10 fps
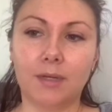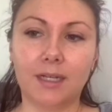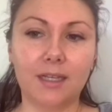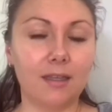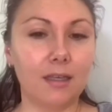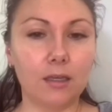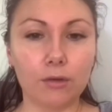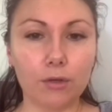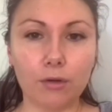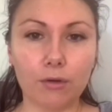But you think
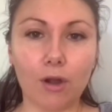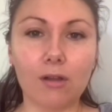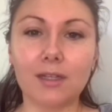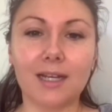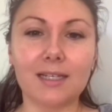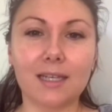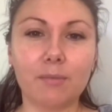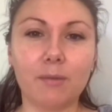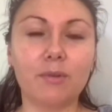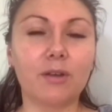you're on holidays,
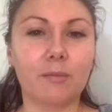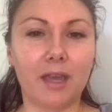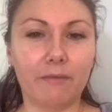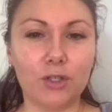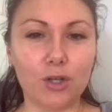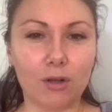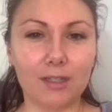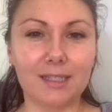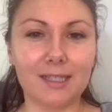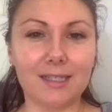like people are going to be having
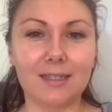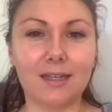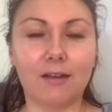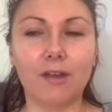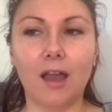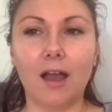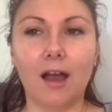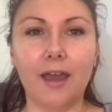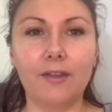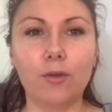chocolates and stuff.
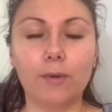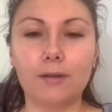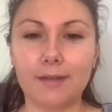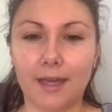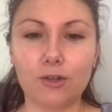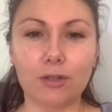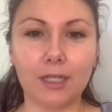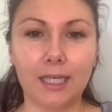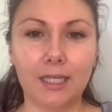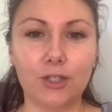I had the Well
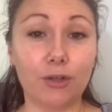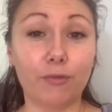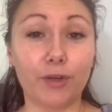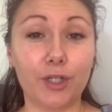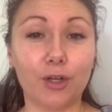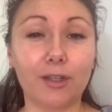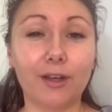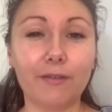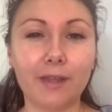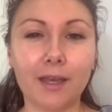Naturally sugar-free
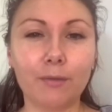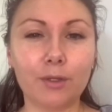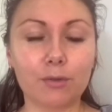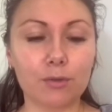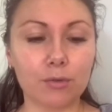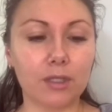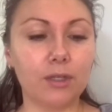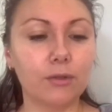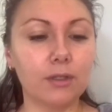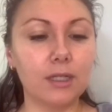chocolate over there, which was
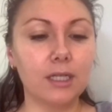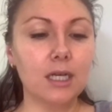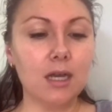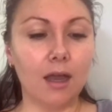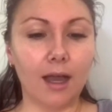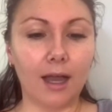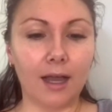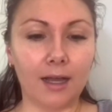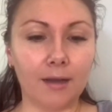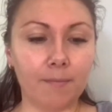really good.
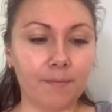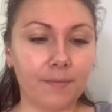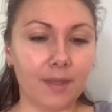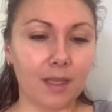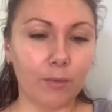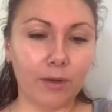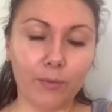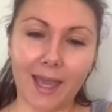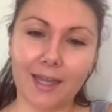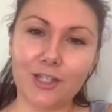
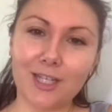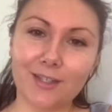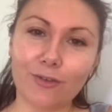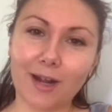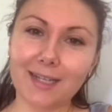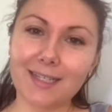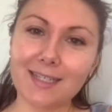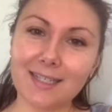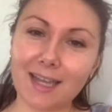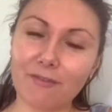When we had cheese and
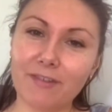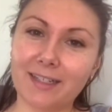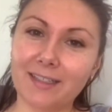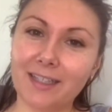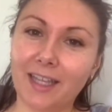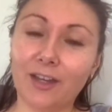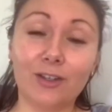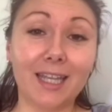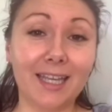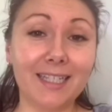crackers, I found the
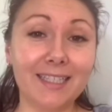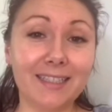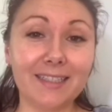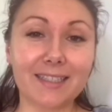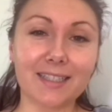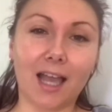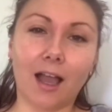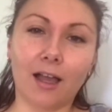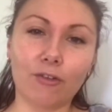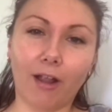Olena's
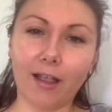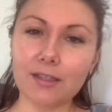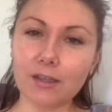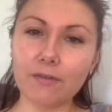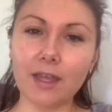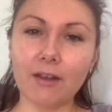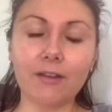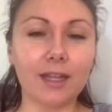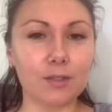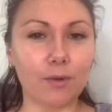crackers over
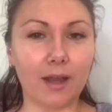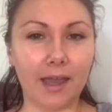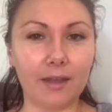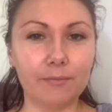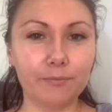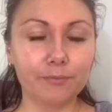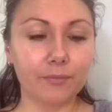there, and that's what I had.